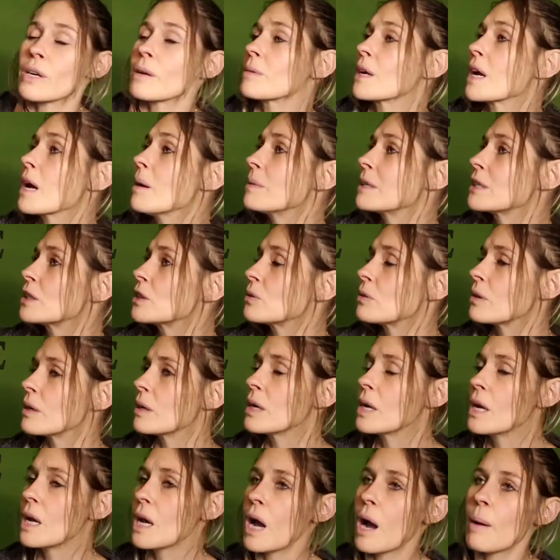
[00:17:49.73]
I'm coming to
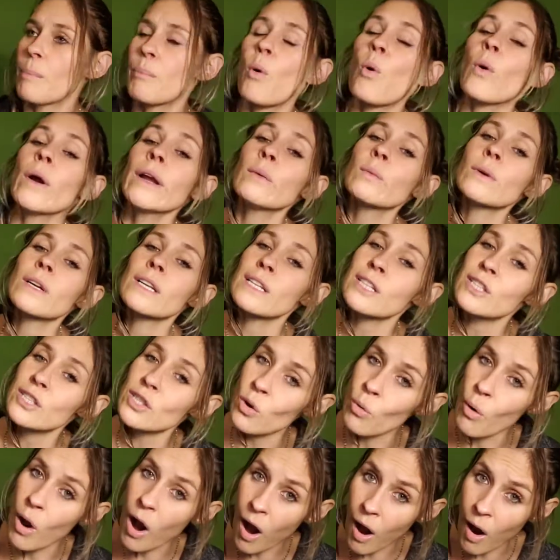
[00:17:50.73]
a point when it's
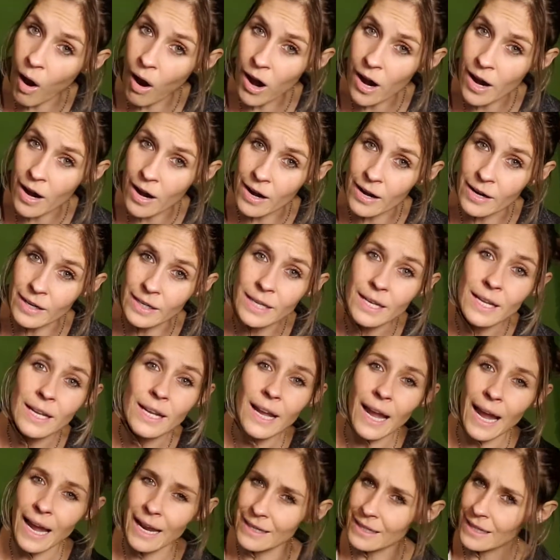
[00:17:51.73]
so hard,
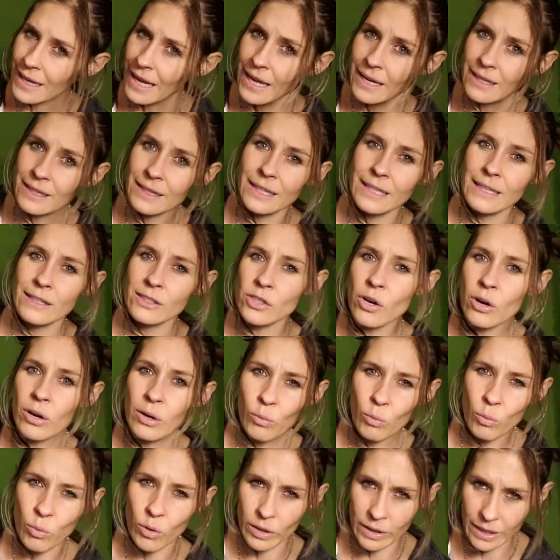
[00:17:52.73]
and things
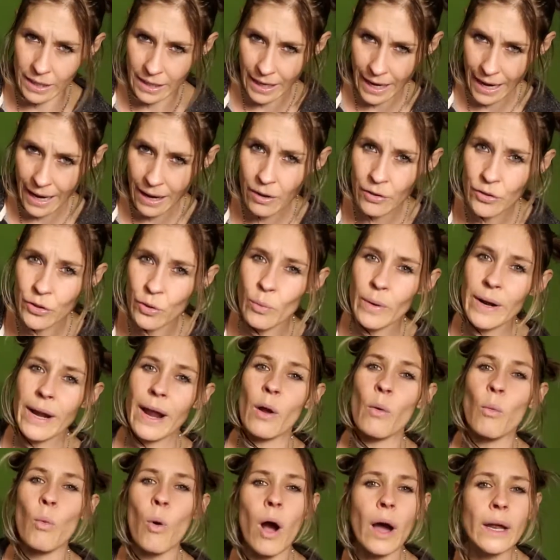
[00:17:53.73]
aren't working out the way
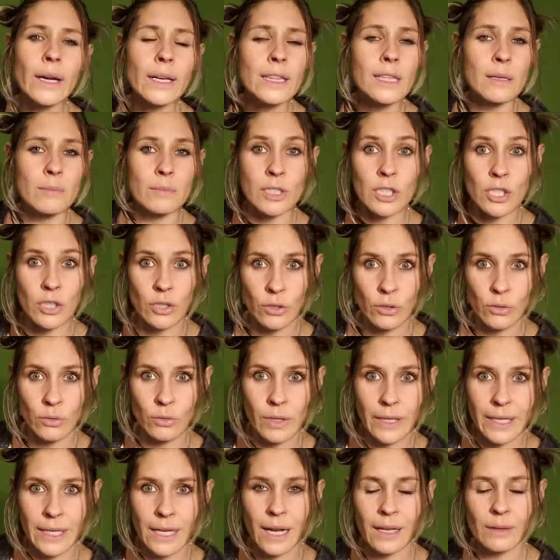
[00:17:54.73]
I wanted them to.
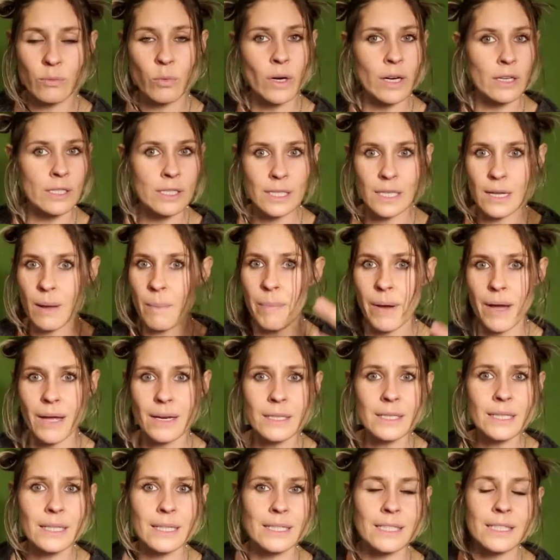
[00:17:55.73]
Like, where's the
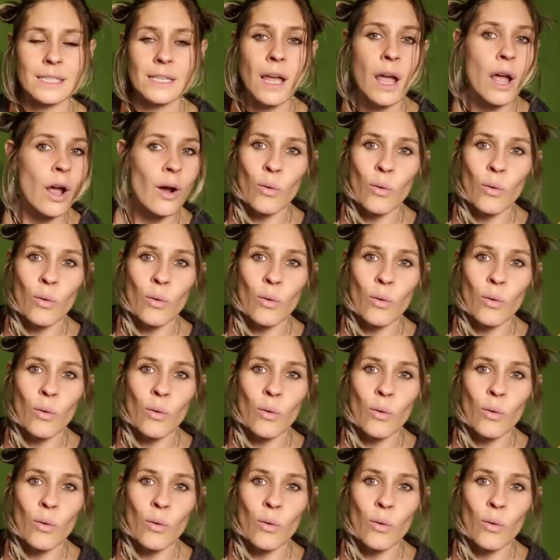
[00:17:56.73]
abundance?